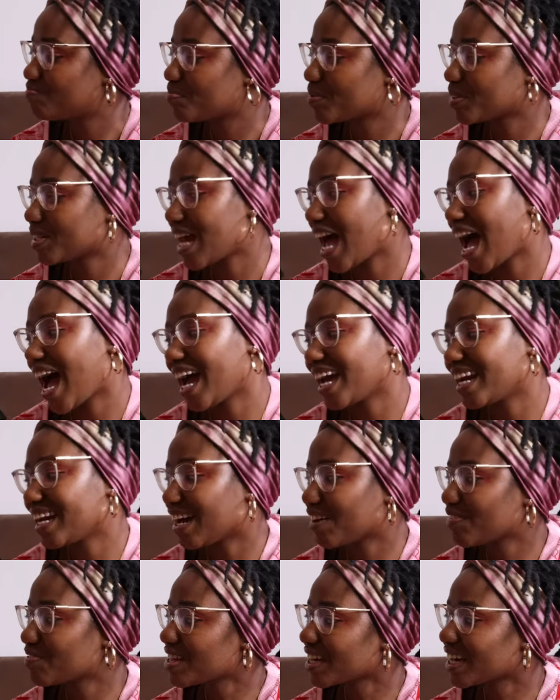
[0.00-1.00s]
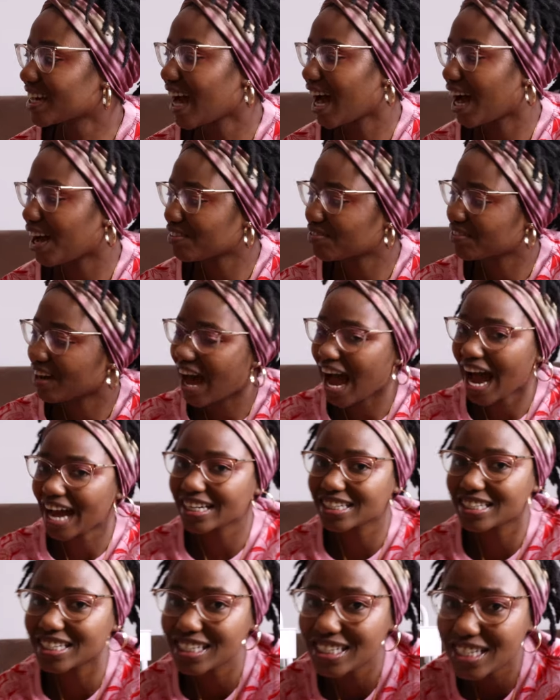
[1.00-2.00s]
But I love the cover. I
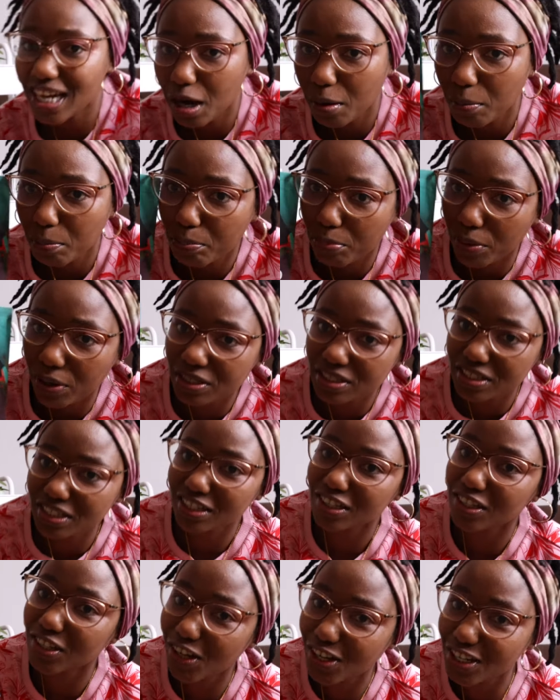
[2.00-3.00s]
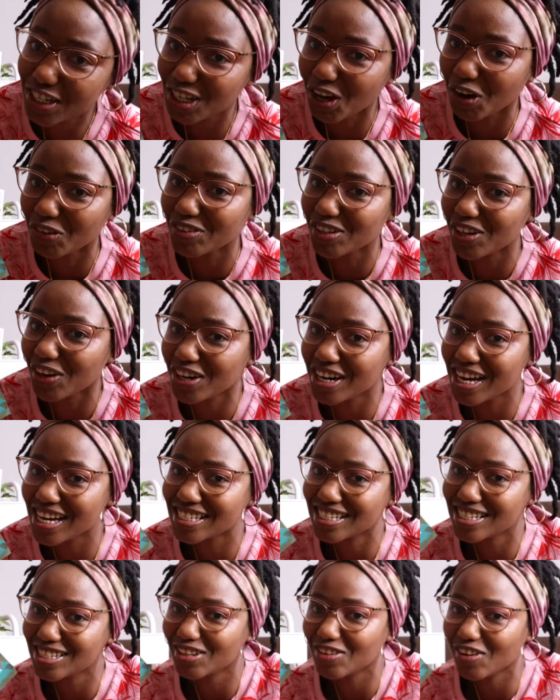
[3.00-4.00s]
did a books and looks of it on
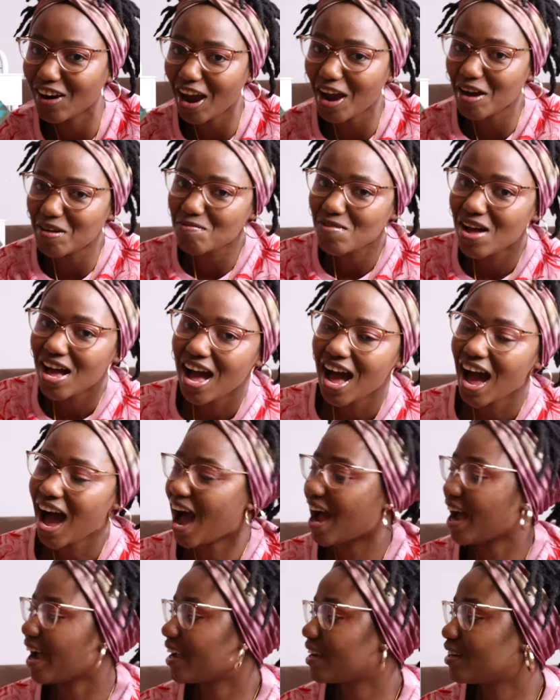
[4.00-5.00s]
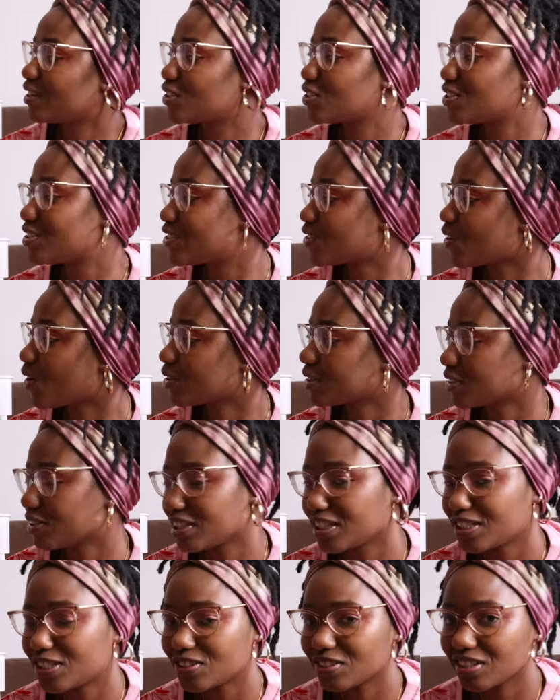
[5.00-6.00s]
Instagram. I don't
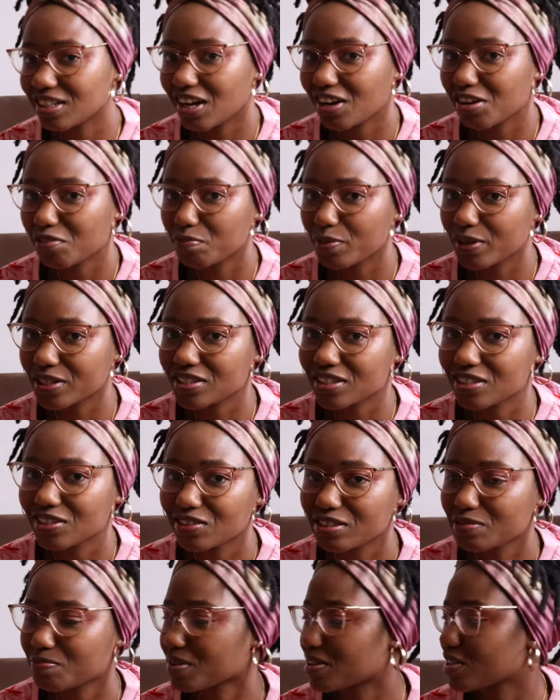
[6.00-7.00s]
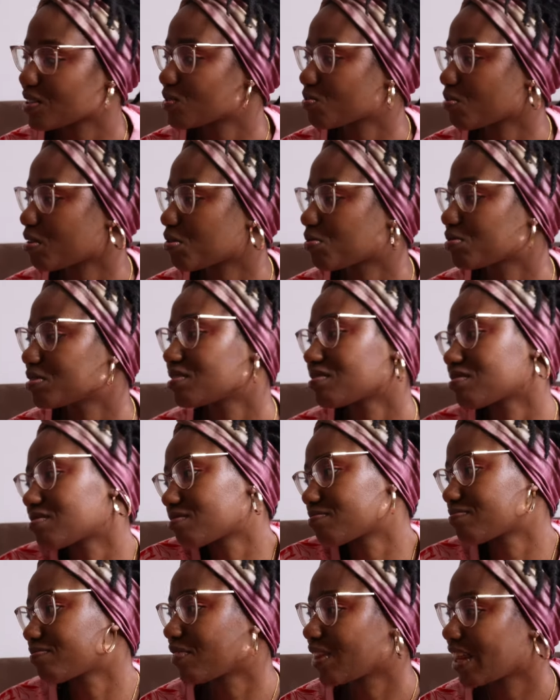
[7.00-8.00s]
really do a lot of books and looks, but this one was,
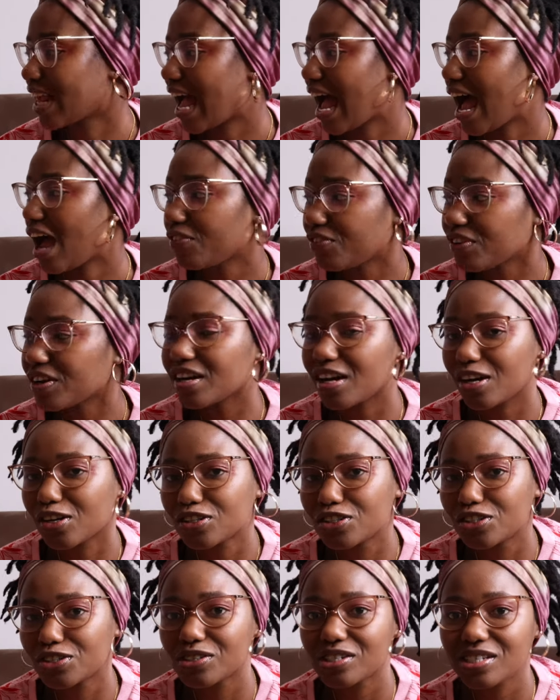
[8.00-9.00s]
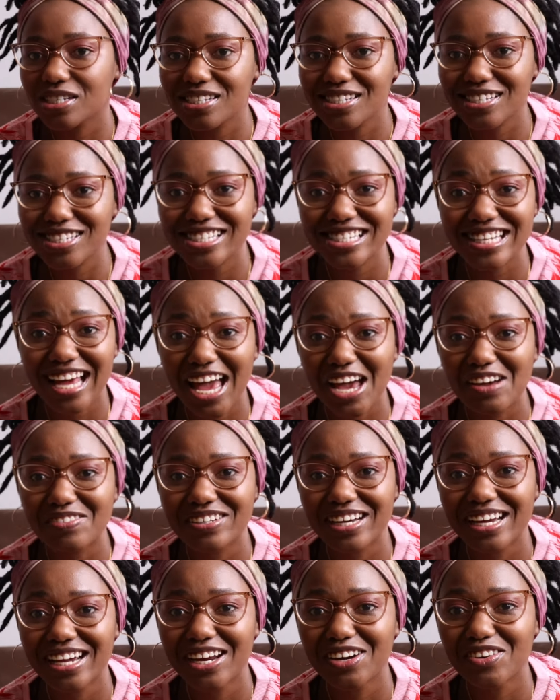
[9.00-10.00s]
I figured I could do this because I have
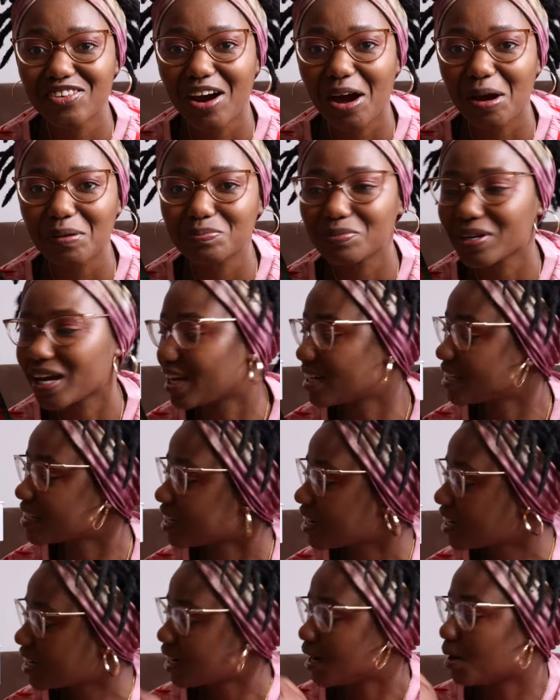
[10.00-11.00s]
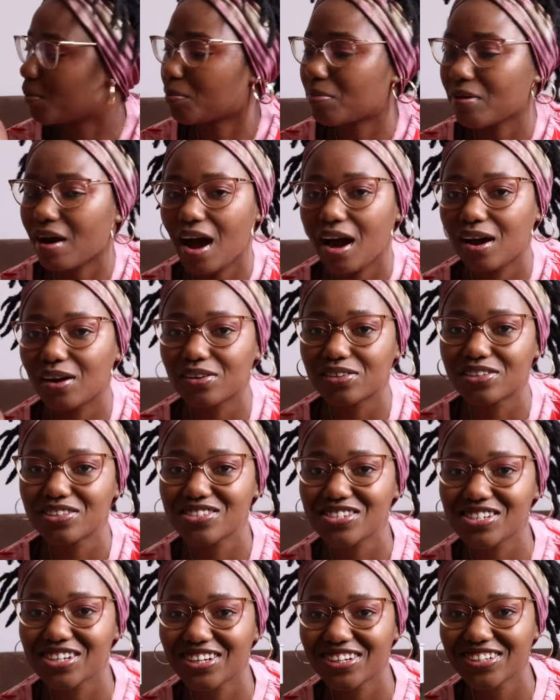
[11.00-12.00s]
a head wrap and I'm brown,
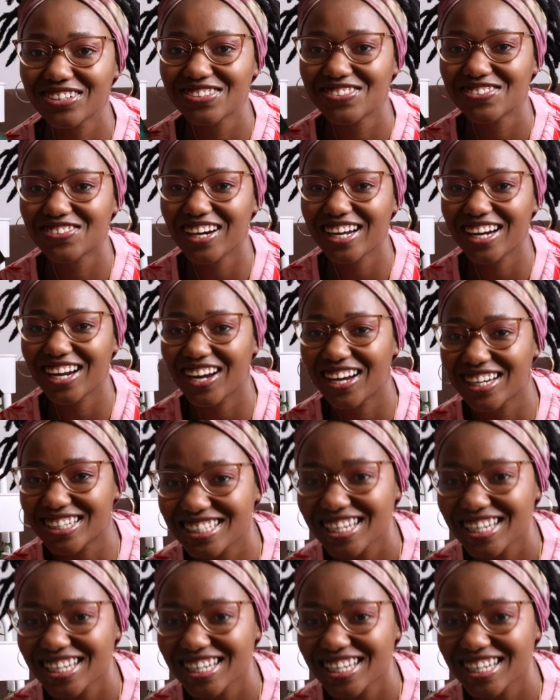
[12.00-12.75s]
so why not?